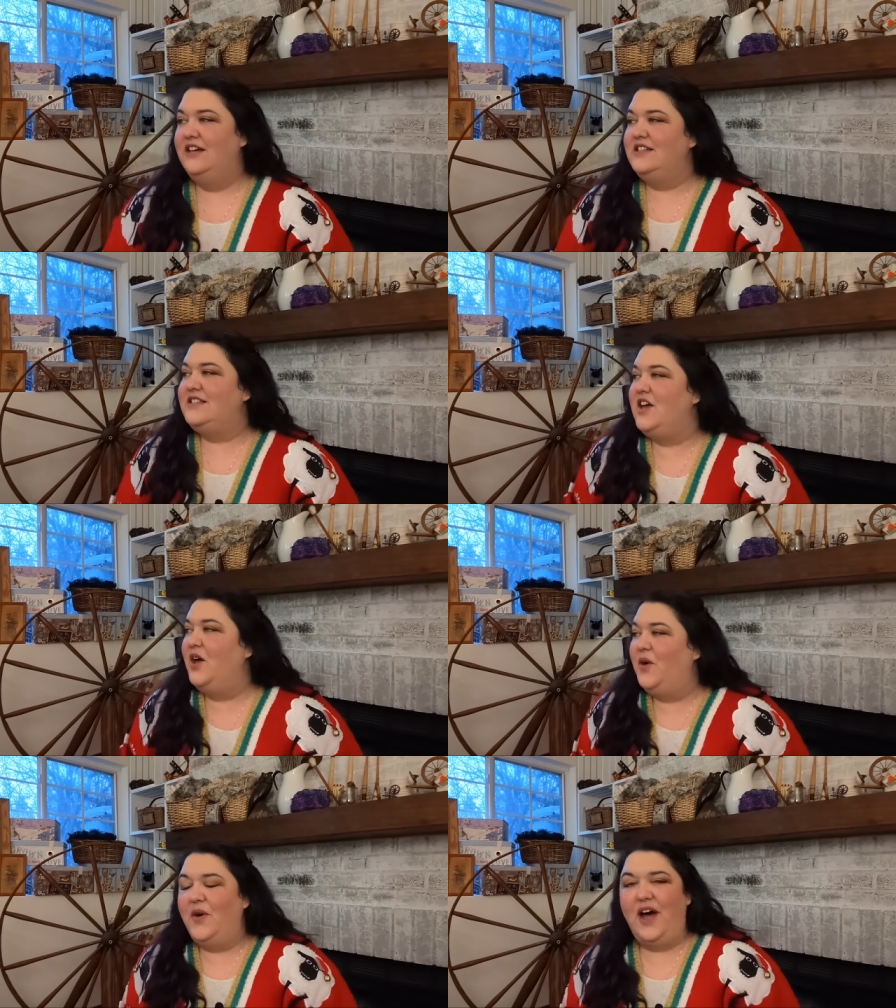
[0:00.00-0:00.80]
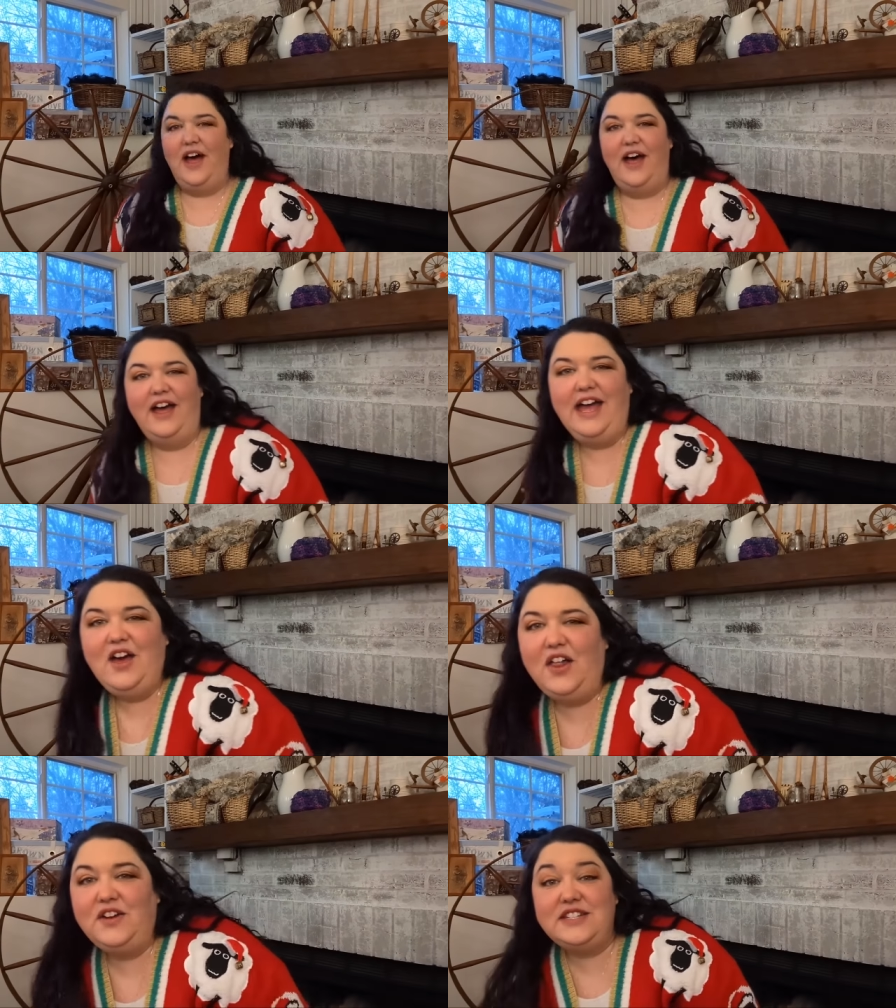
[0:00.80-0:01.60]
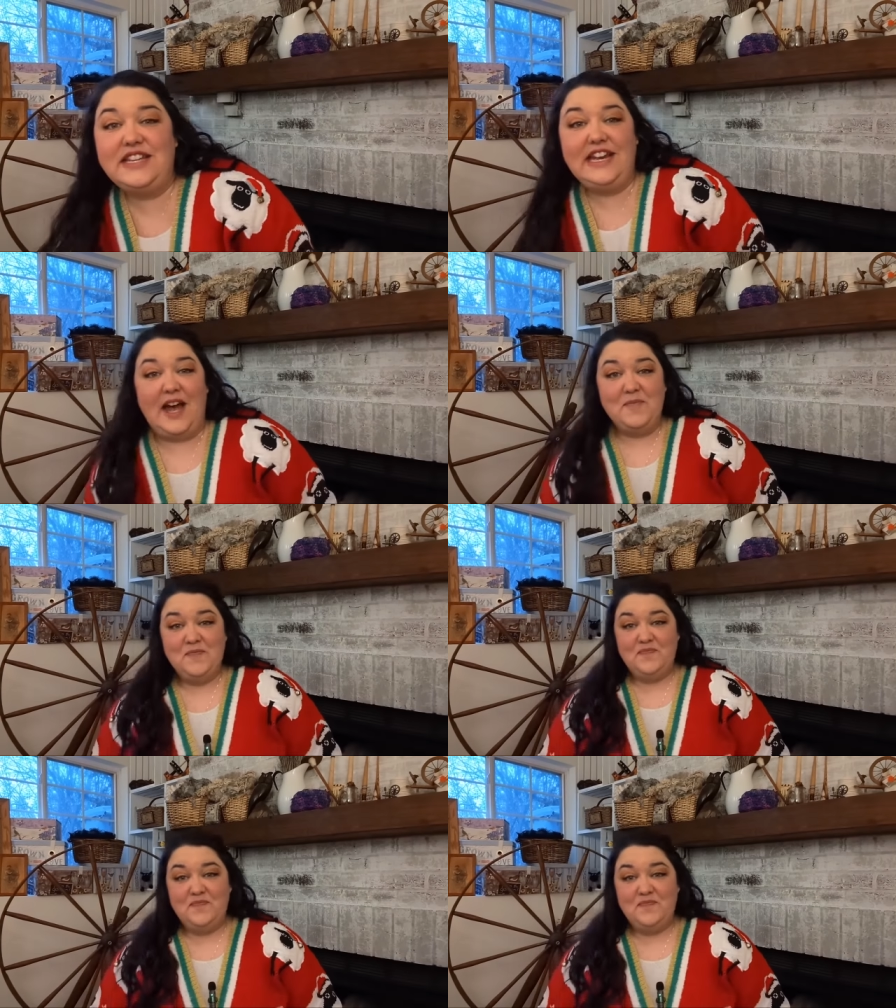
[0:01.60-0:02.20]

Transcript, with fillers: so uh, I call her Tina